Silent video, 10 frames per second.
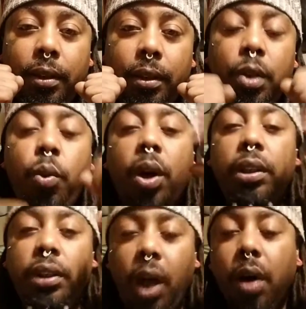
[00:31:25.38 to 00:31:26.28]
you want to
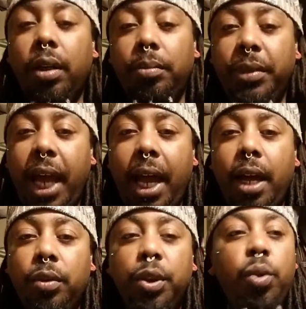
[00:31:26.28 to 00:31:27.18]
talk him
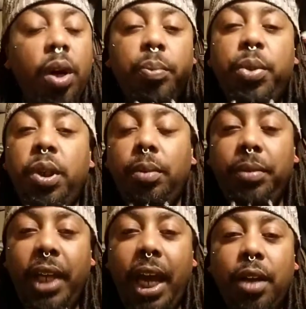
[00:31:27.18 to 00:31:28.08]
down. You want to put him
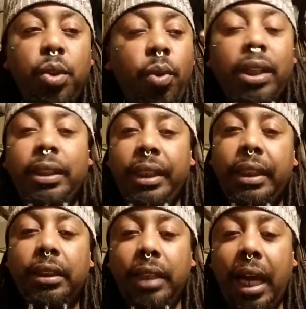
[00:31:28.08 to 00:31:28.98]
down. You want
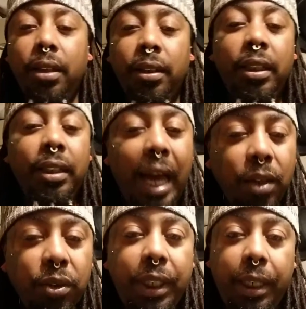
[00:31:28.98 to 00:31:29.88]
to
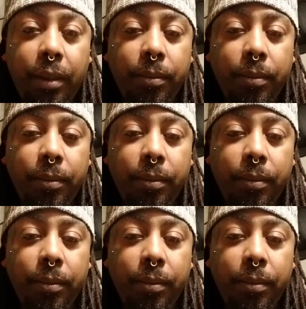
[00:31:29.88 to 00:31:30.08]
denounce him.